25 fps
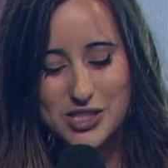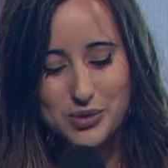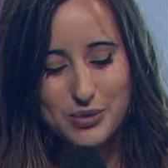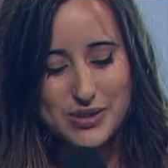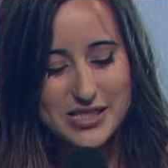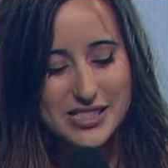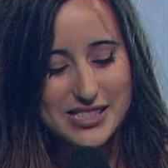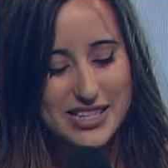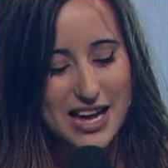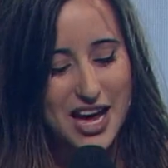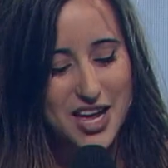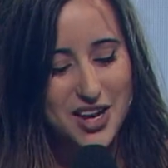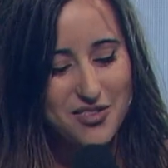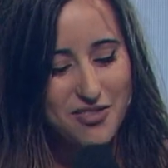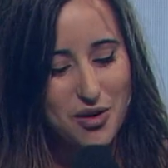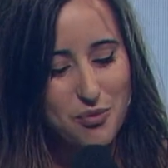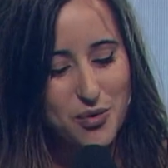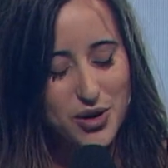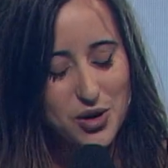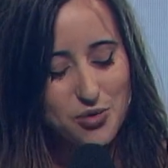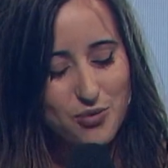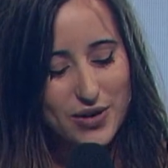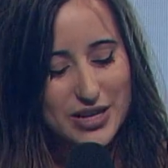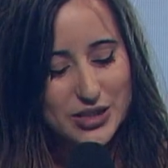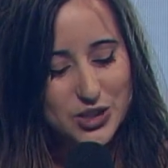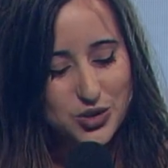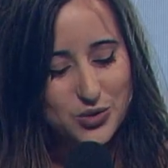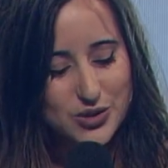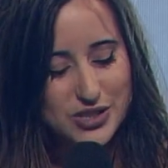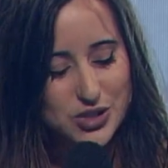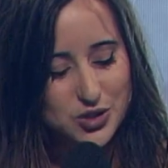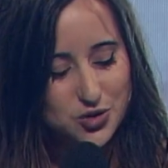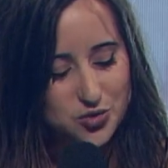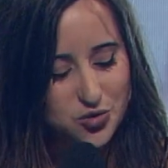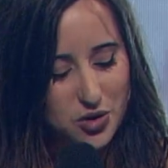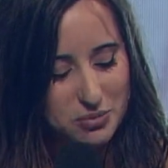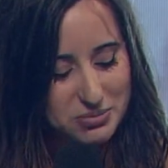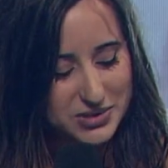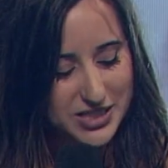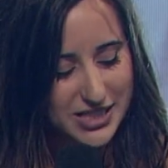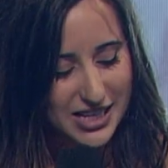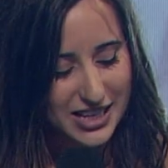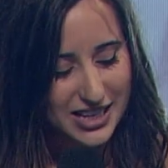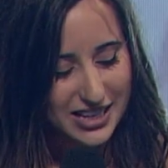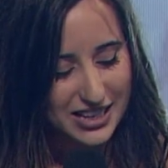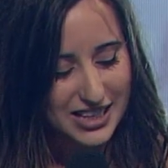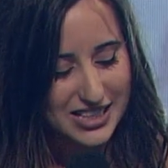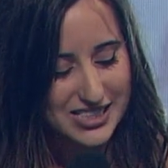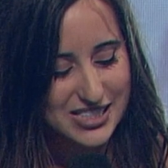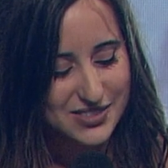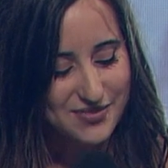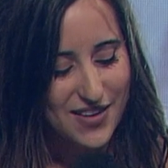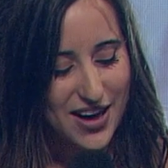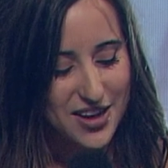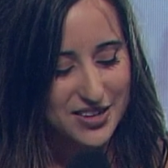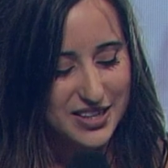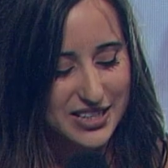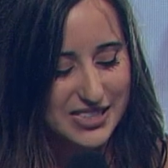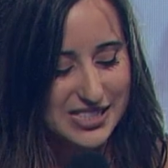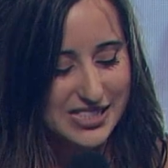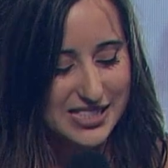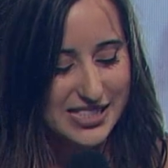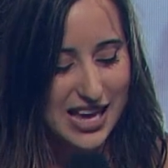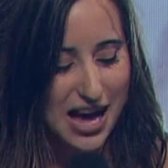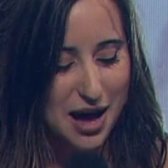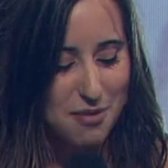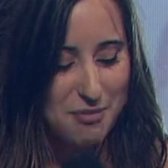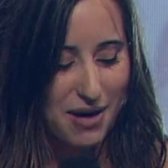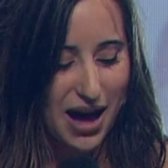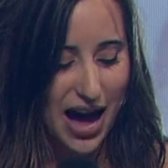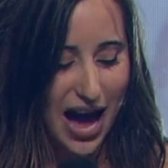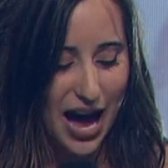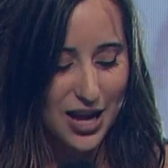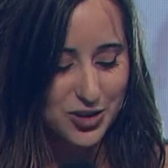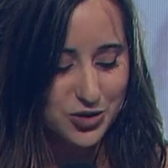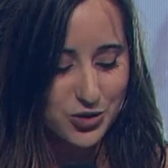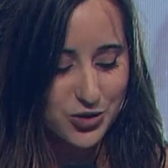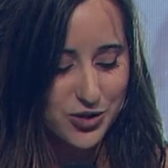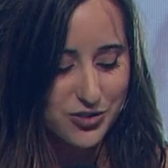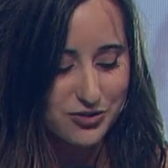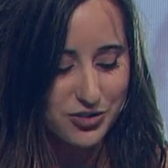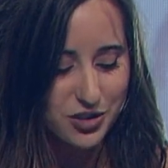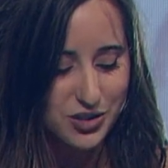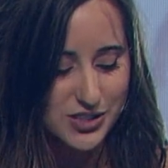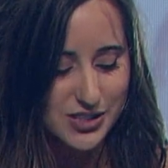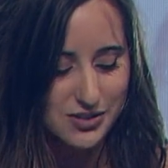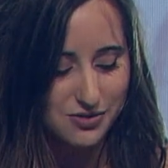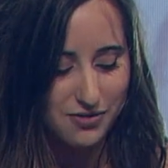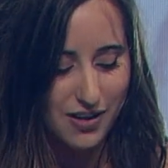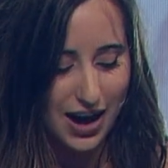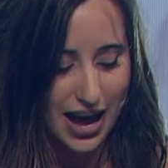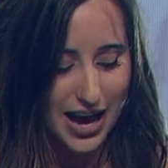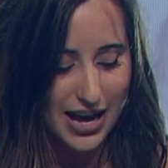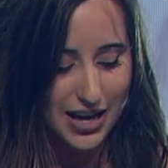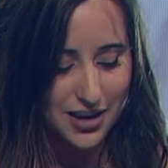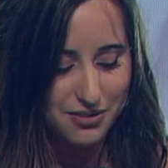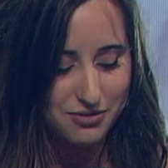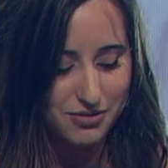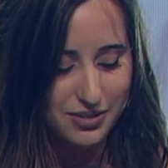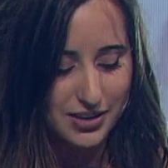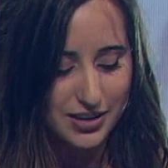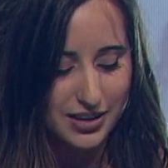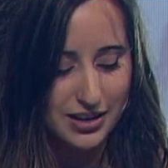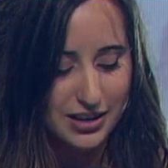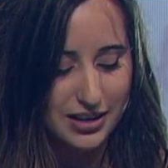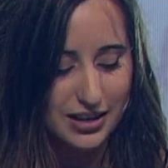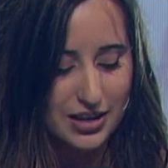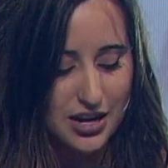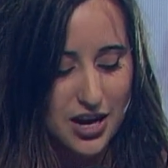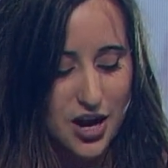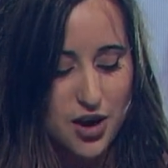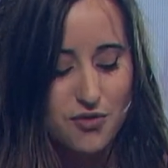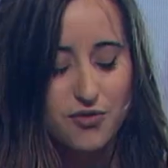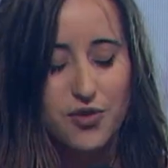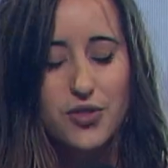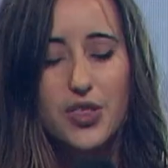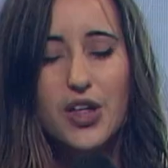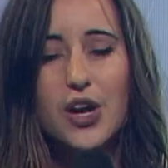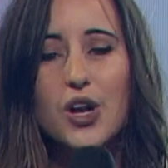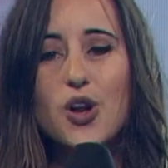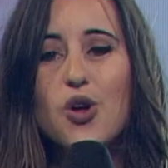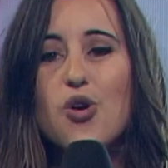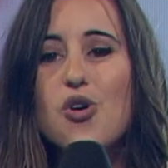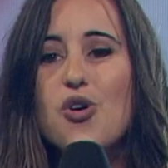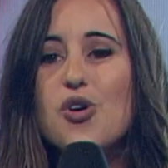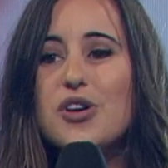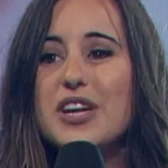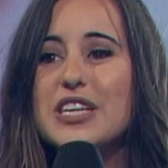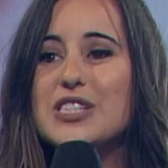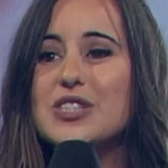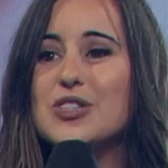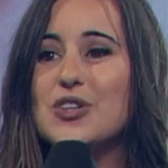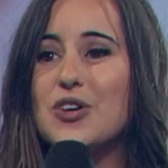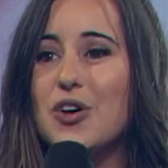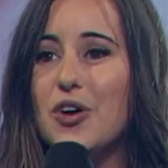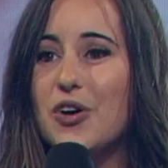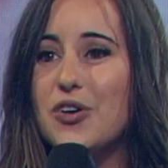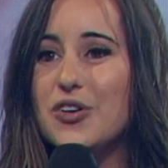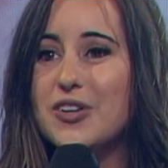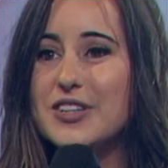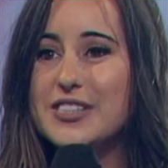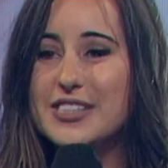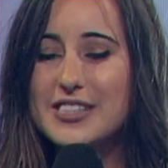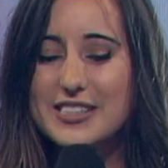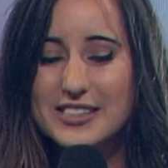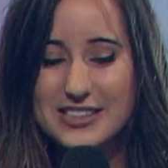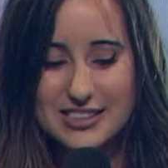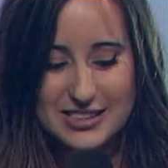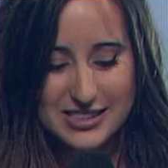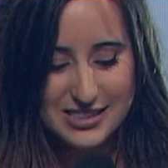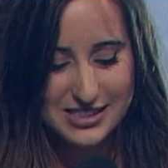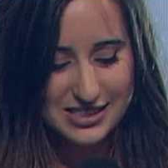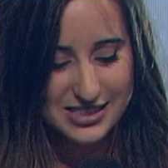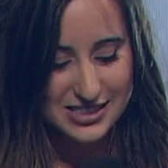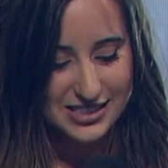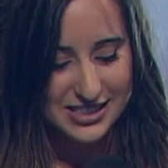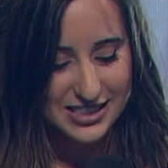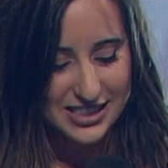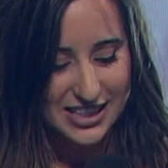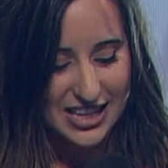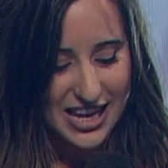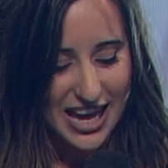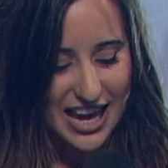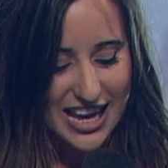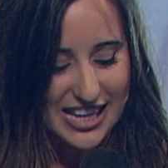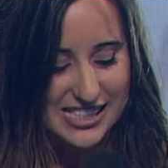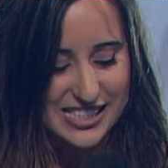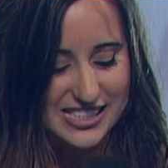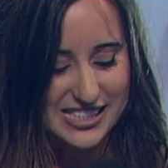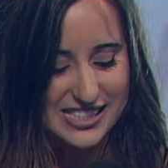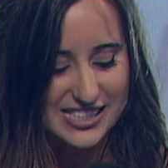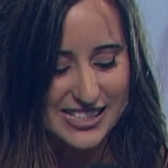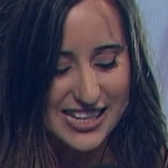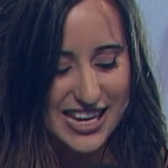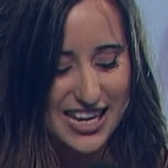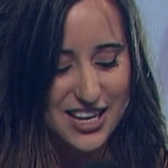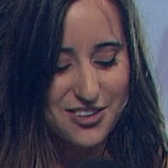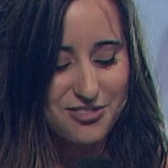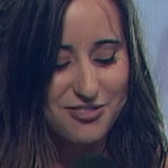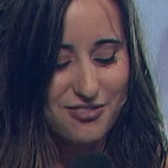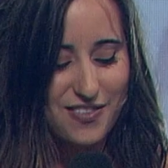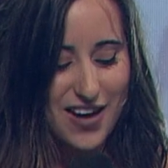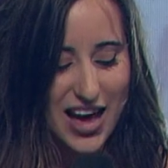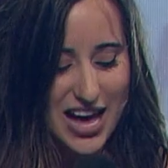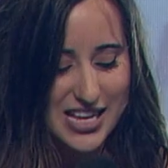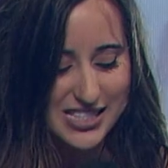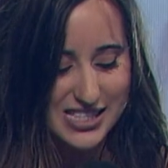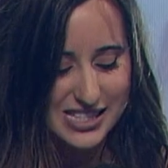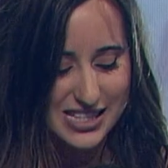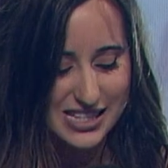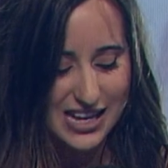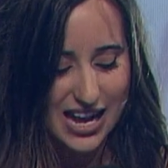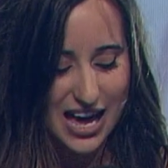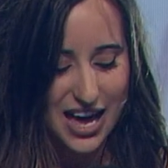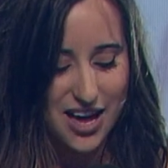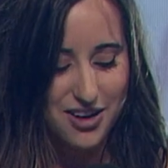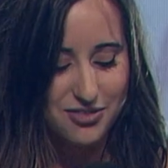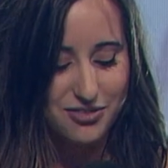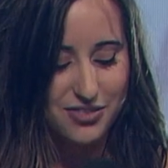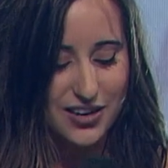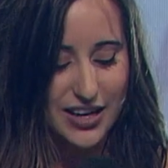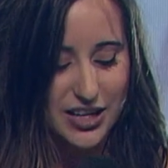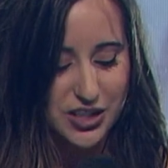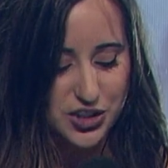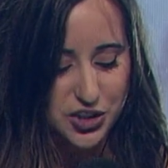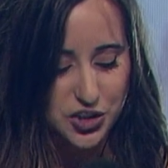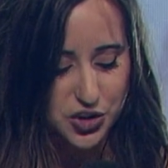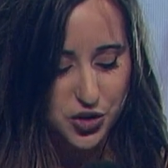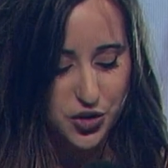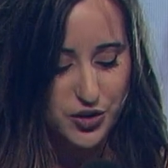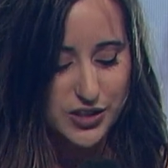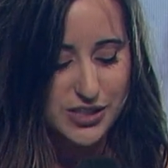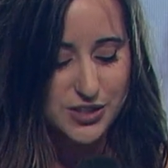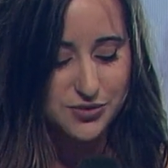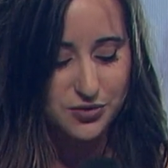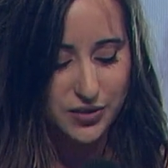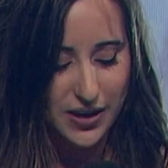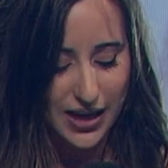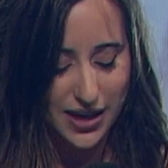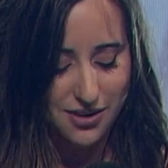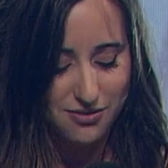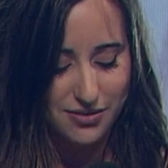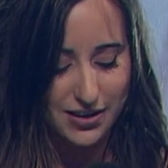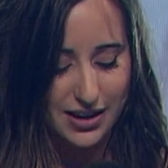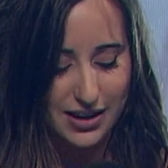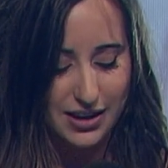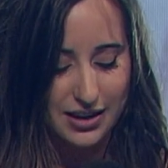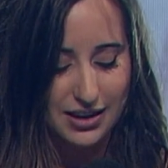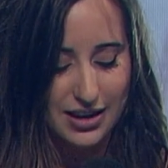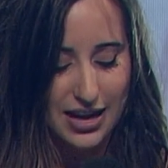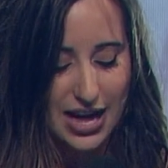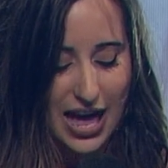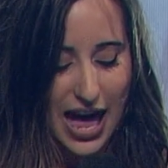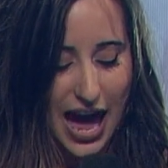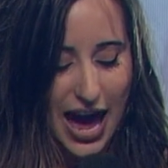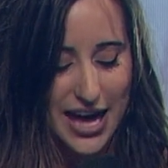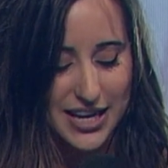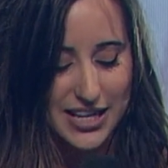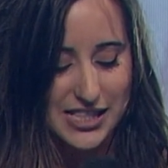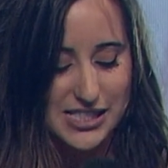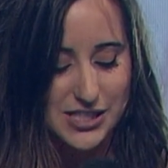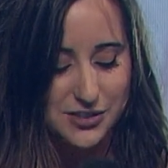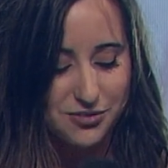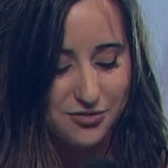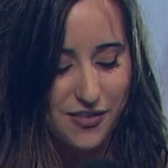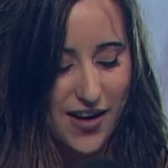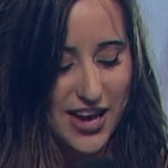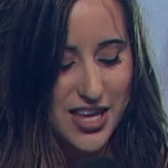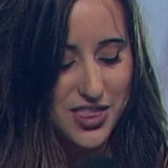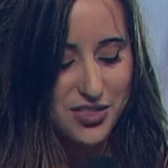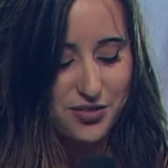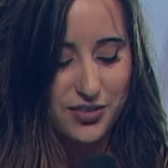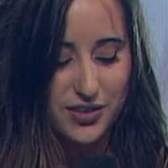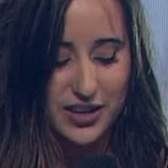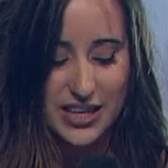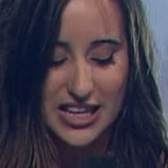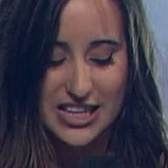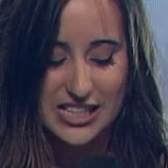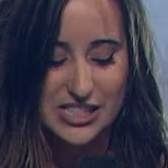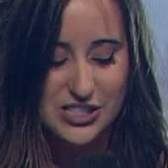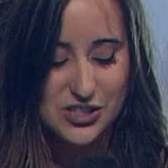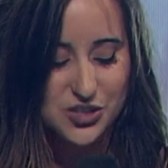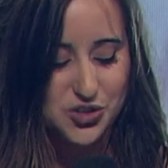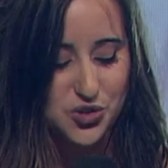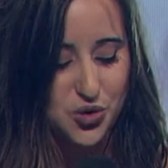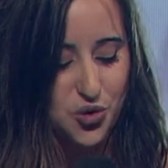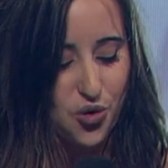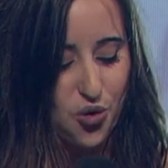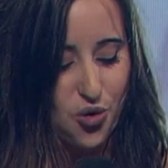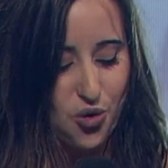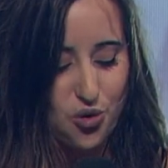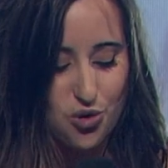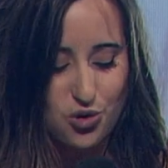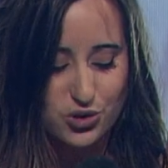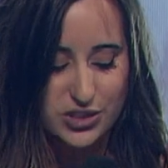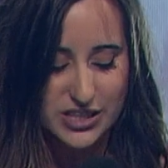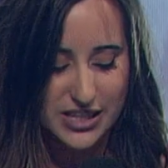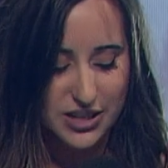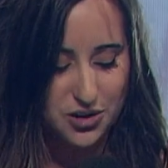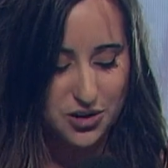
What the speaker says: Well, as we start off, I want to read you a scripture. It's found in Psalm 100, verse 5. For the Lord is good. His steadfast love endures forever, and his faithfulness to all